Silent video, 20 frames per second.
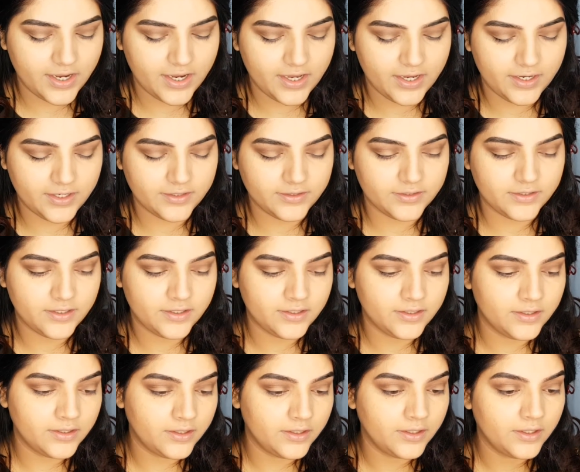and
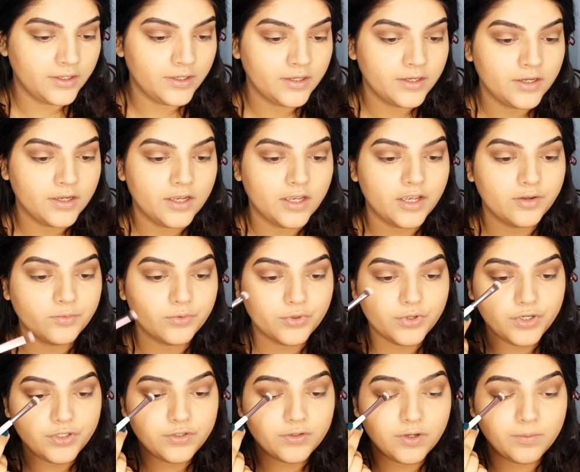I'm
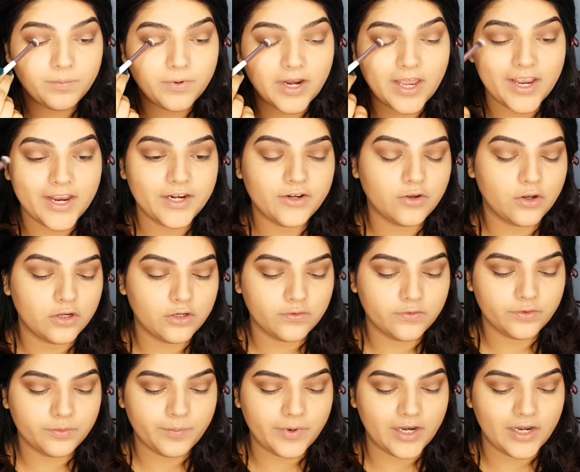going to apply it all
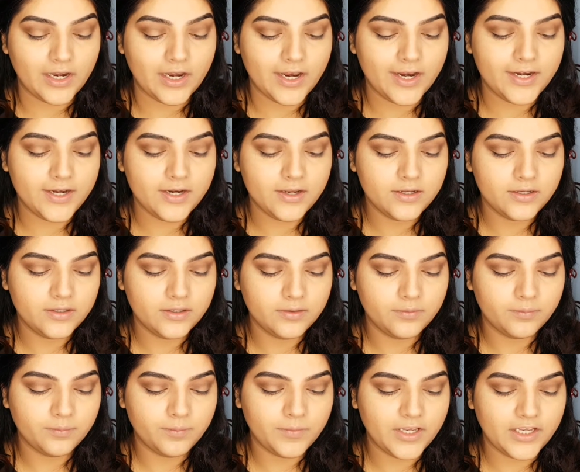over my lid
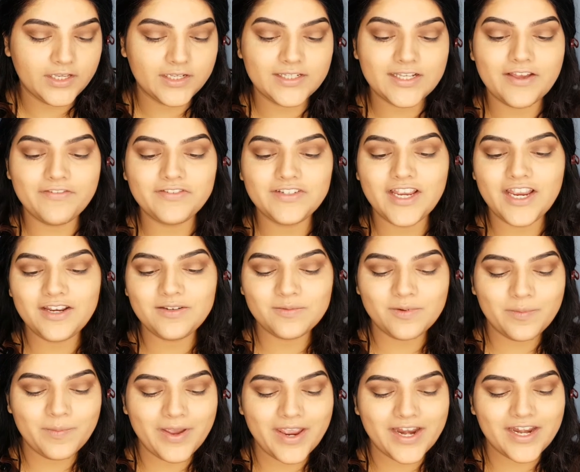because I've changed
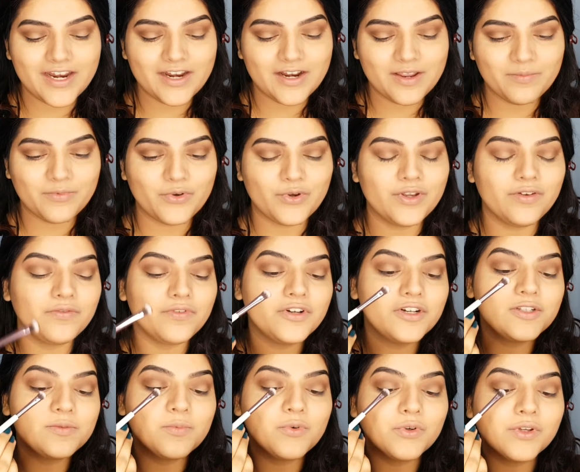my mind and I'm going for
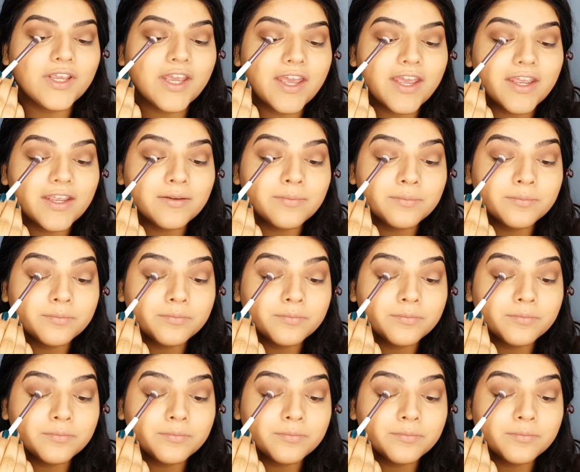a smoky eye.